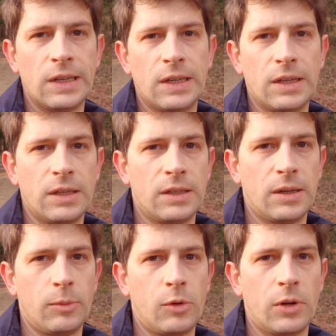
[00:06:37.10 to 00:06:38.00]
and
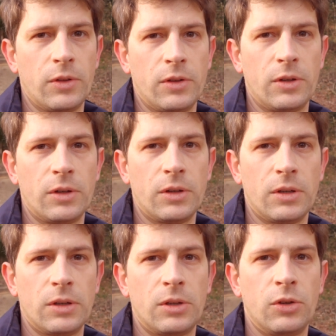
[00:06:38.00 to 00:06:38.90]
I'm quite
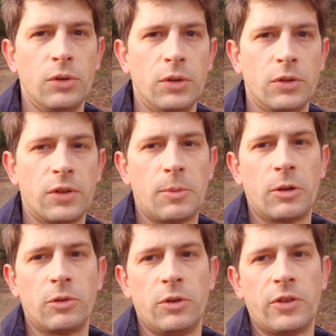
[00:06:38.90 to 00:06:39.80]
curious
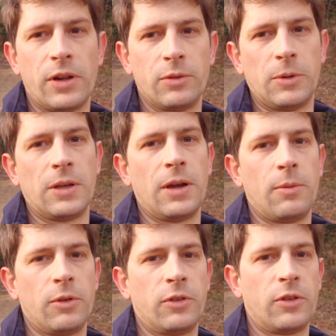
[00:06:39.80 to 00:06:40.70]
about the result, whether I
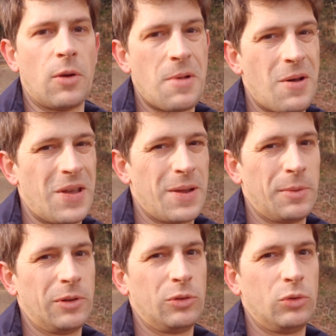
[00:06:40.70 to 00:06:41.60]
was somehow
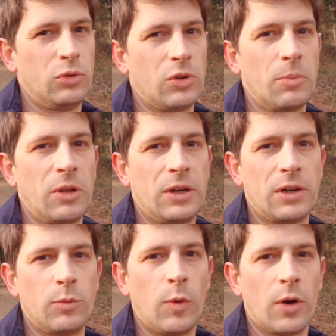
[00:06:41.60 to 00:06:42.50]
able to do something
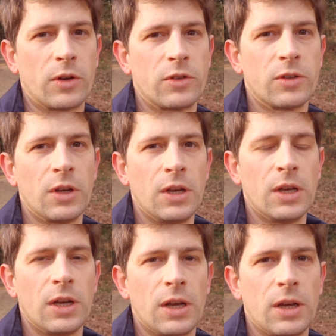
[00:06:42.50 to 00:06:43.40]
that works
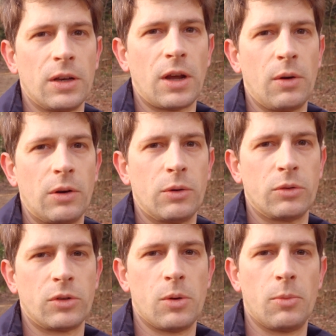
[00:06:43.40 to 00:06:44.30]
and how it
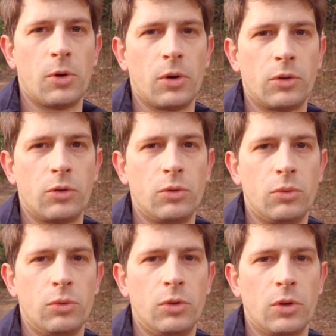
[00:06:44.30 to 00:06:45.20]
looks compared
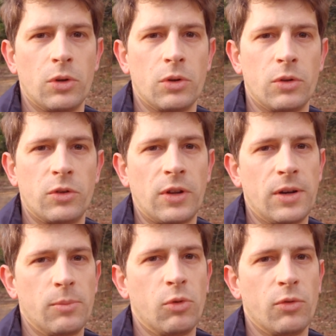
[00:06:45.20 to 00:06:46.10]
to the
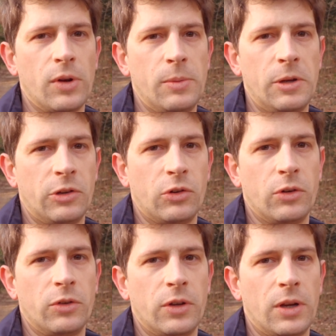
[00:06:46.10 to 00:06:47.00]
standard profile
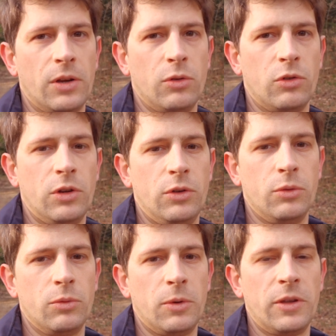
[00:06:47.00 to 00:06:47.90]
pictures that I usually
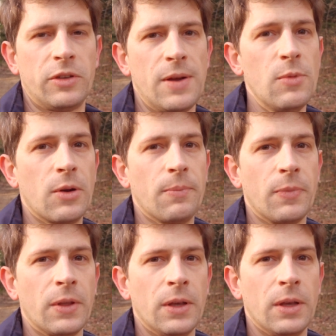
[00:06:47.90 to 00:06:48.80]
use with this camera.
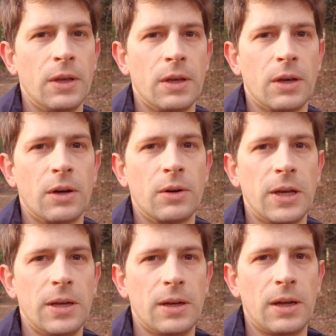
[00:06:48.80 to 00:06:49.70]

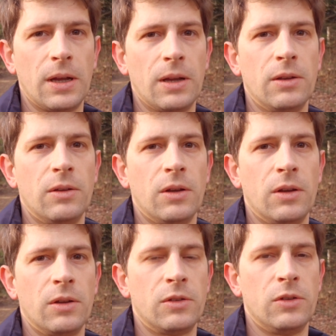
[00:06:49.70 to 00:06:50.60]
Okay, and
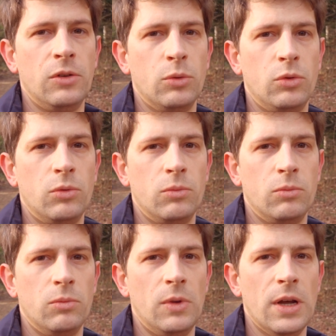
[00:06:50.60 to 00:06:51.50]
see you
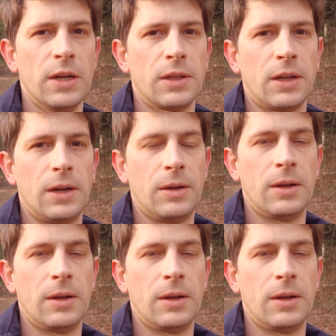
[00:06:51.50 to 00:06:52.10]
another day.